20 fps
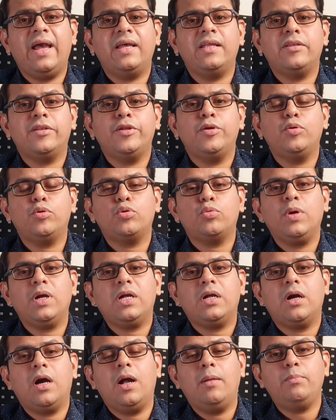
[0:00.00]
due to a
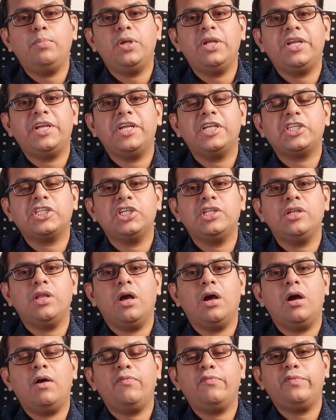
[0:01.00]
complication
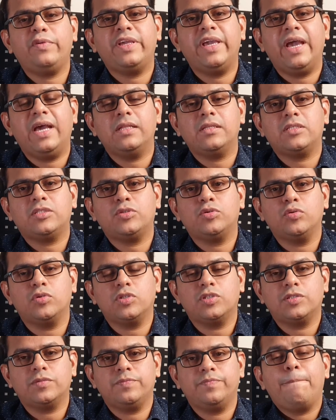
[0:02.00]
of
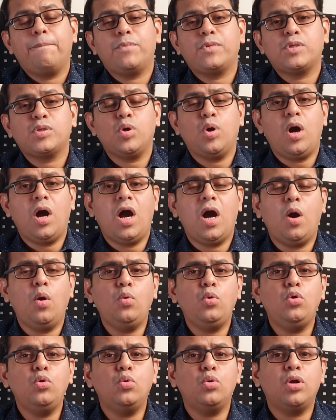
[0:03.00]
gallstones. So
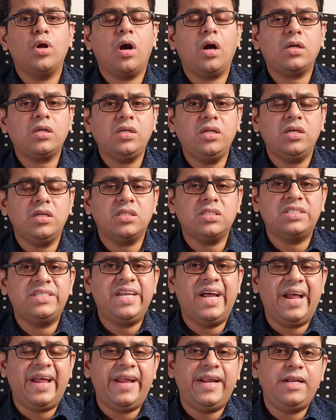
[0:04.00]
how do doctors
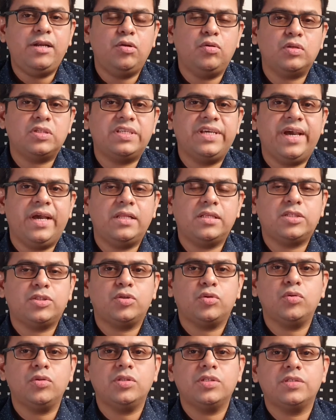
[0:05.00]
diagnose
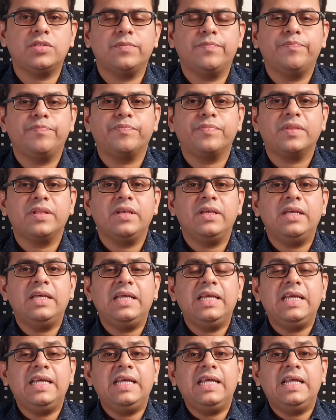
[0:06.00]
gallstones?
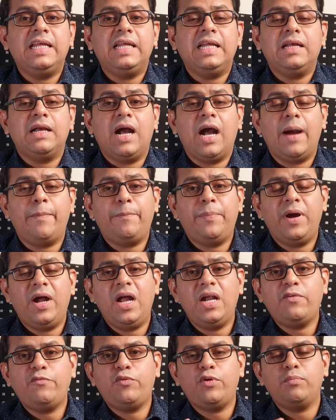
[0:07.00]

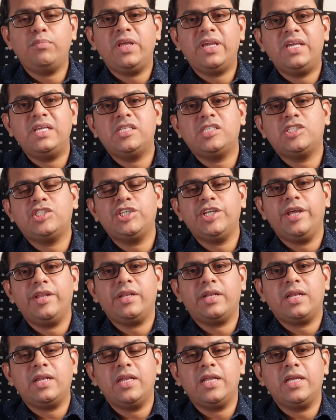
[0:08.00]
Apart from the history
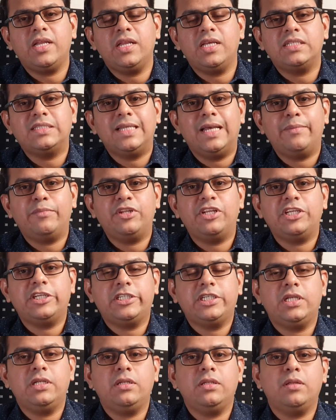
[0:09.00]
and clinical
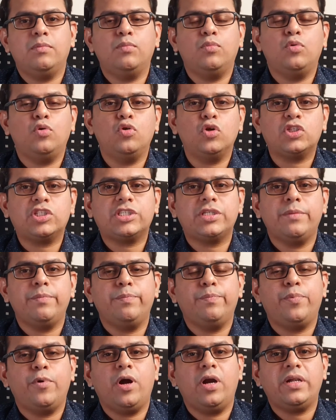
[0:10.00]
examination, the most
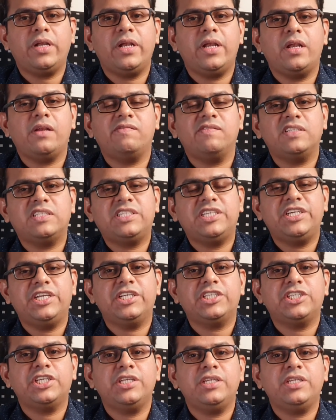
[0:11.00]
important investigation